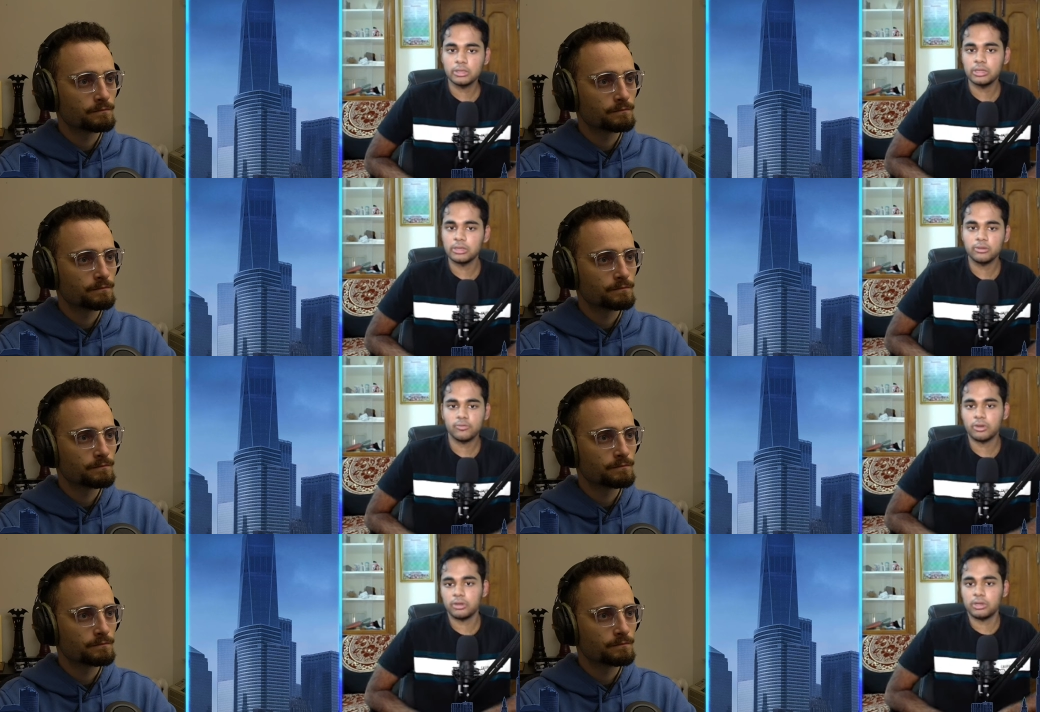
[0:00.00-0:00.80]
Speaker 1: didn't
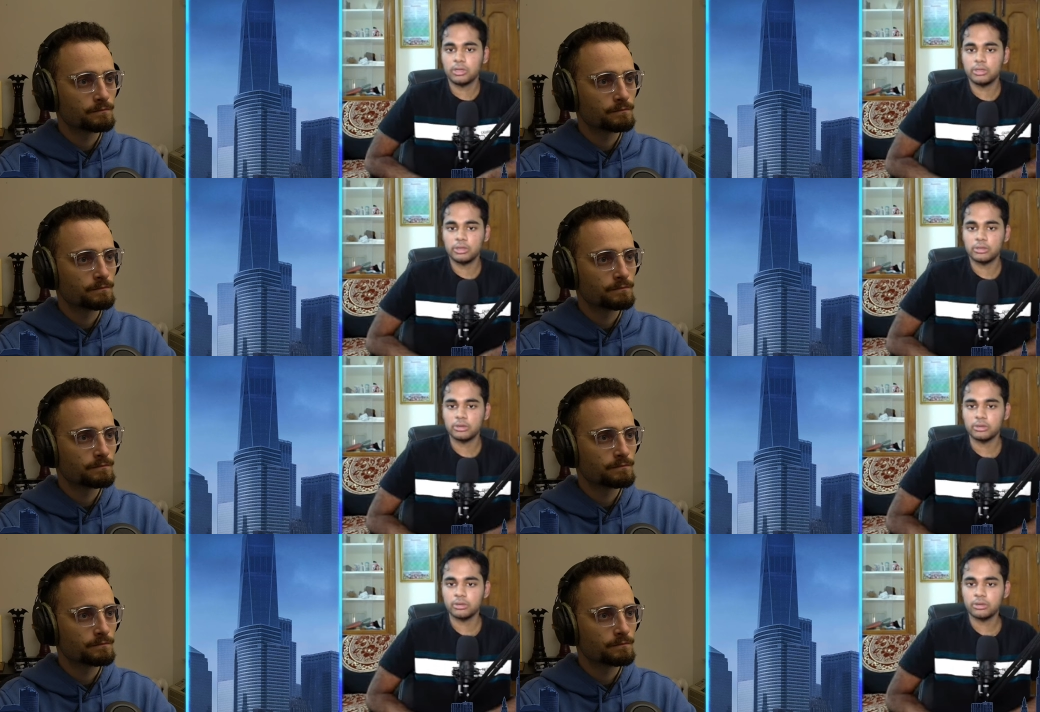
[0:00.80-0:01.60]
find
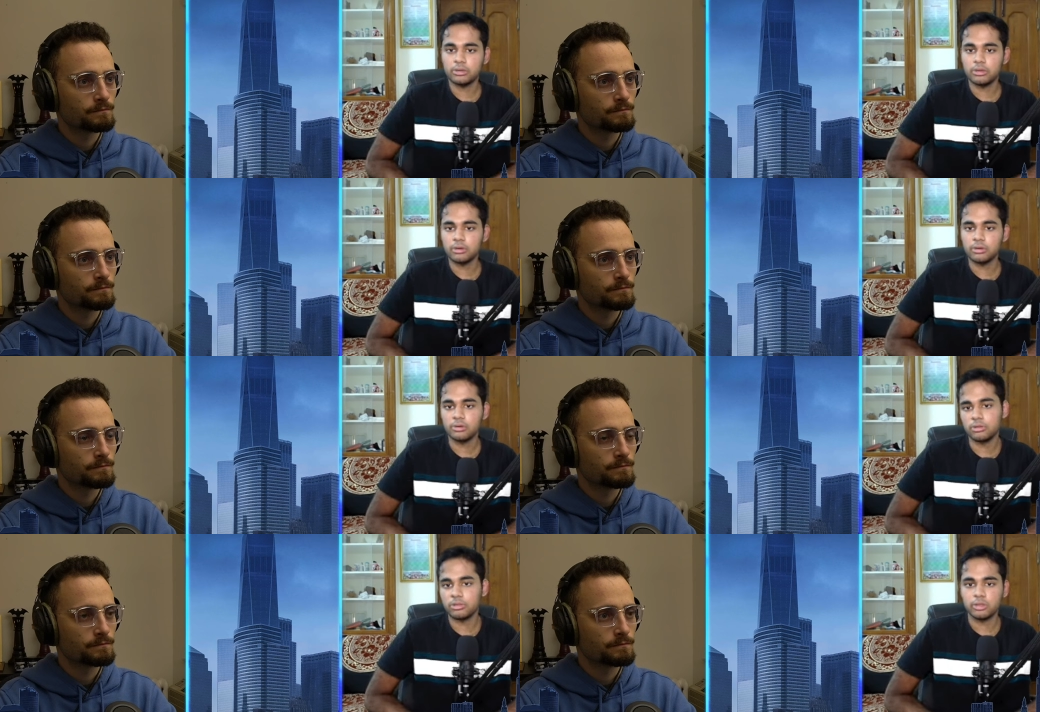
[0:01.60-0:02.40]
anything
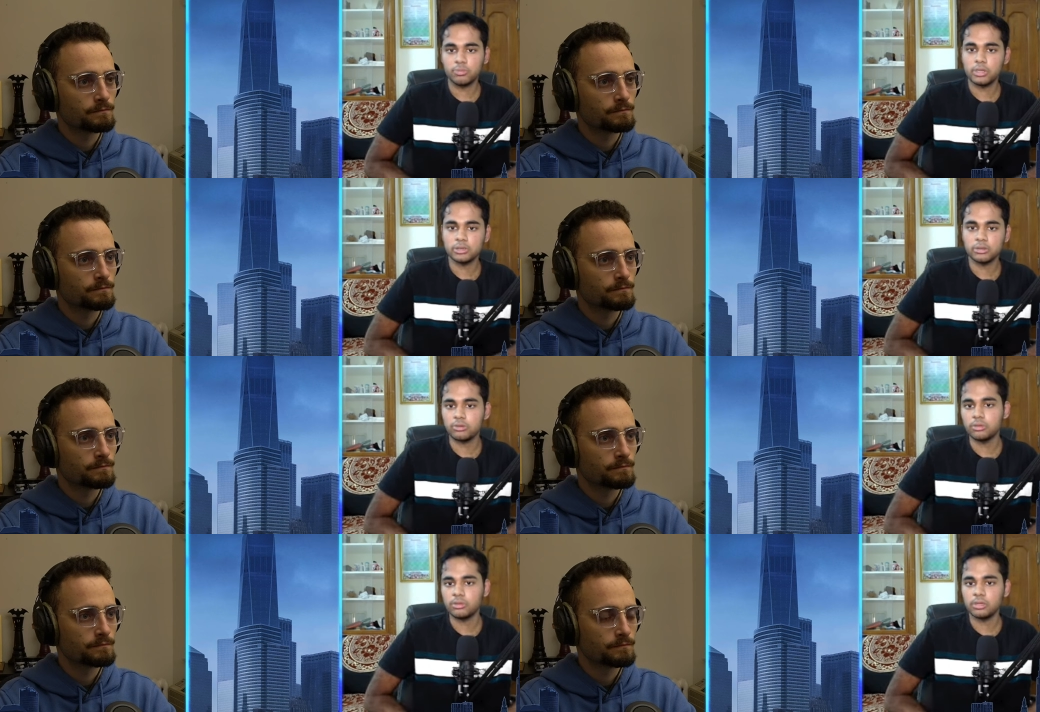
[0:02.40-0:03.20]
suspicious
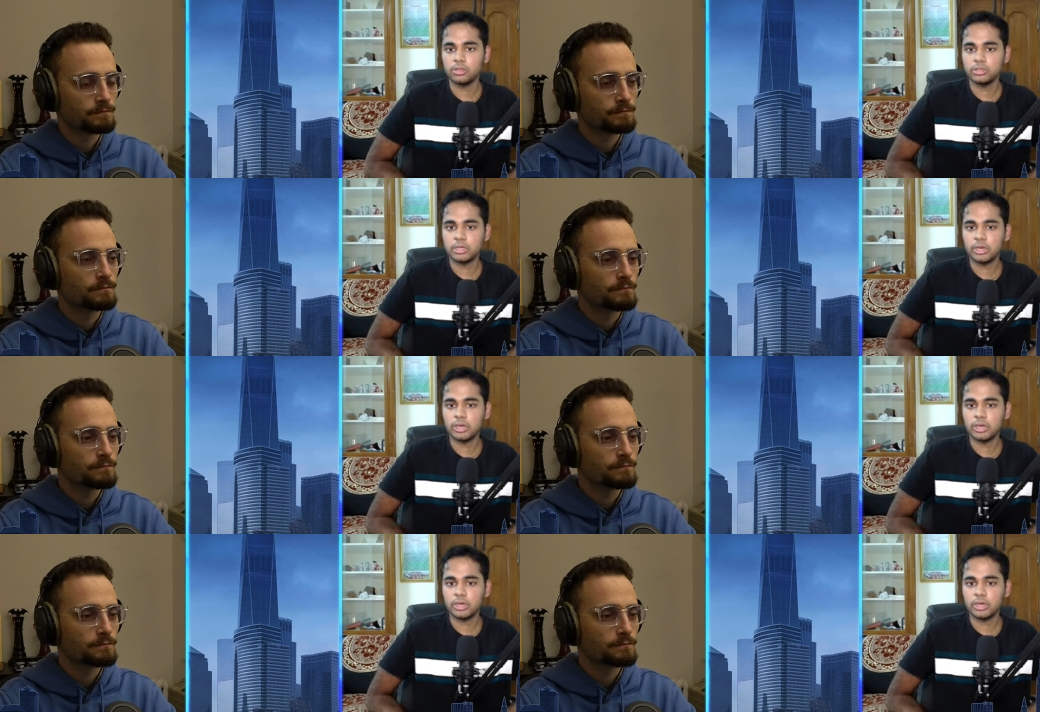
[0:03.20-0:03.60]
or such.